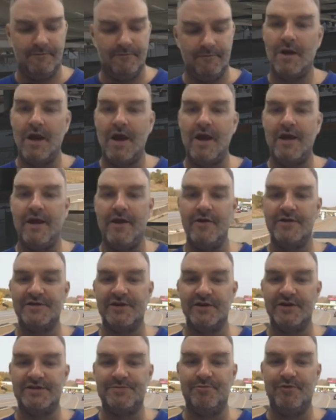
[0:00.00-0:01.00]
And here's
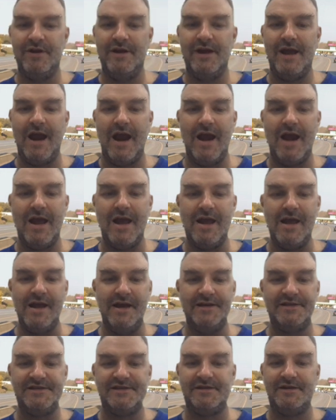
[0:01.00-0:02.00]
our split, 80
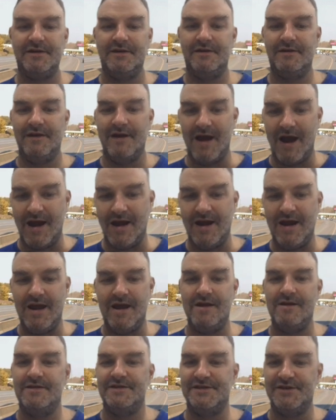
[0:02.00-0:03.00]
East,
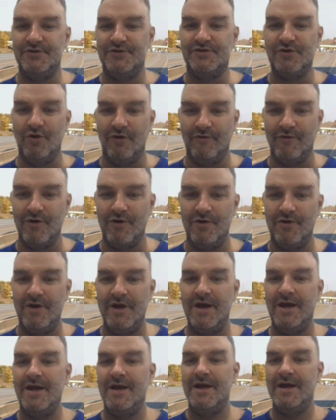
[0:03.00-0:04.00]
90, 2 Toll Road,
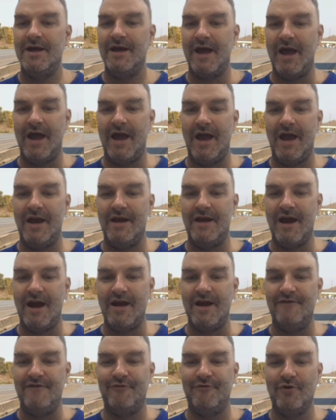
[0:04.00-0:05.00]
and
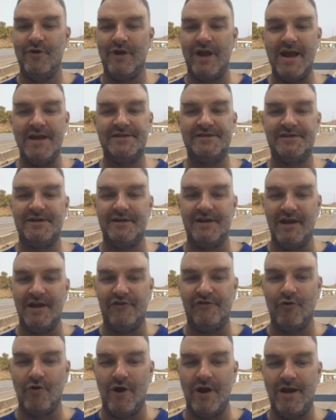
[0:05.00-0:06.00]
94 East
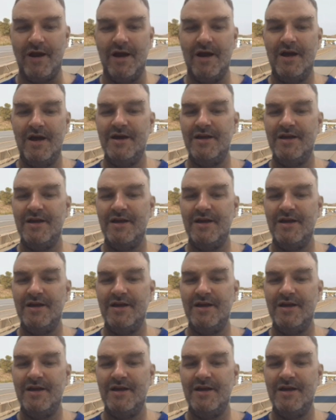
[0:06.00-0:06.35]
Detroit.